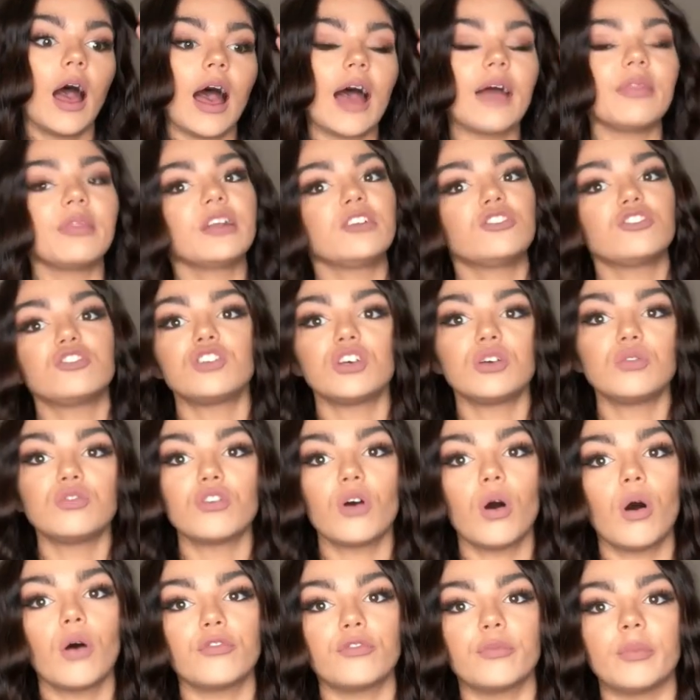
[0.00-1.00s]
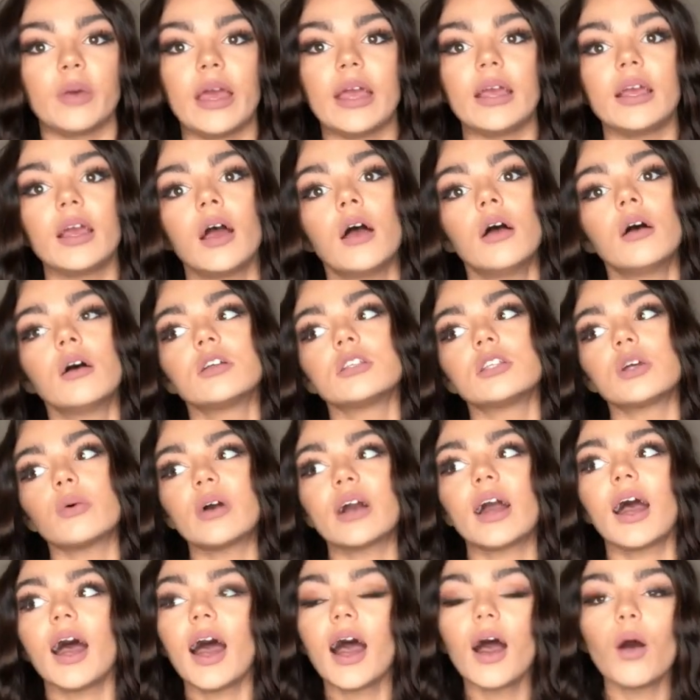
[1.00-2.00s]
And they're just too short for me. So
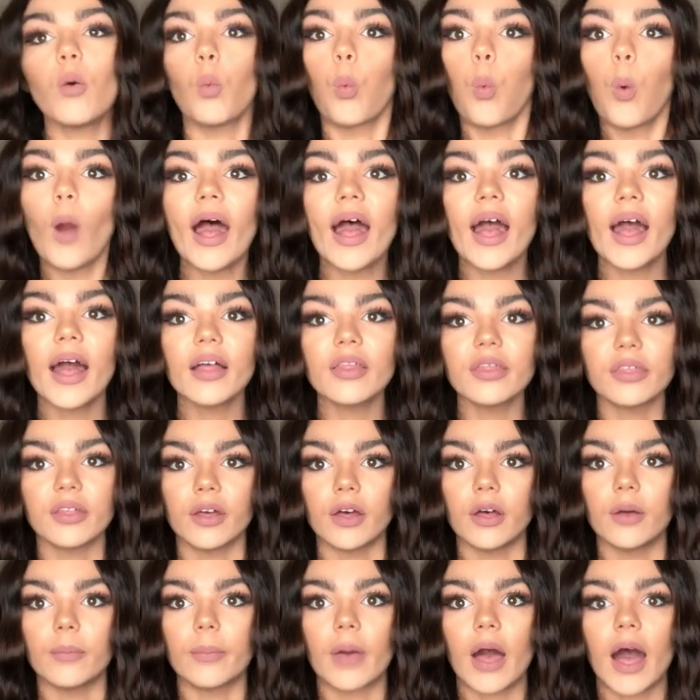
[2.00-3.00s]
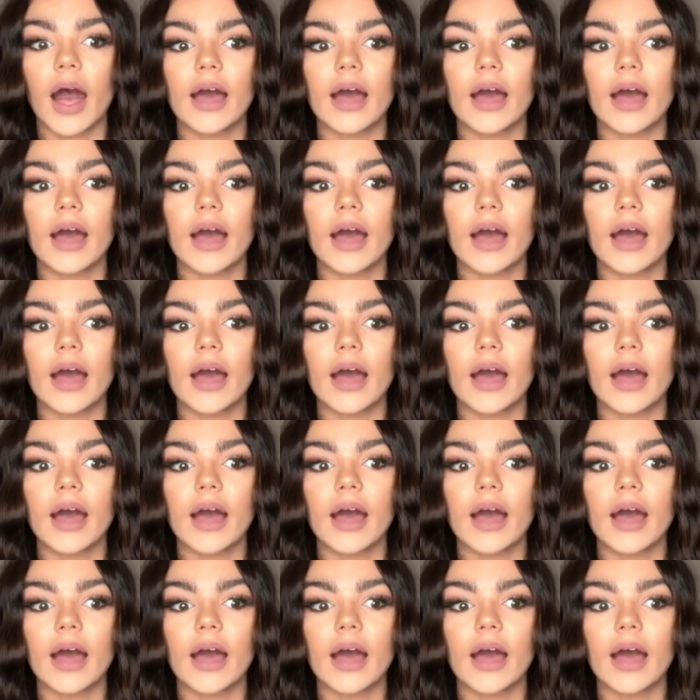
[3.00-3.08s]
I can't wear them.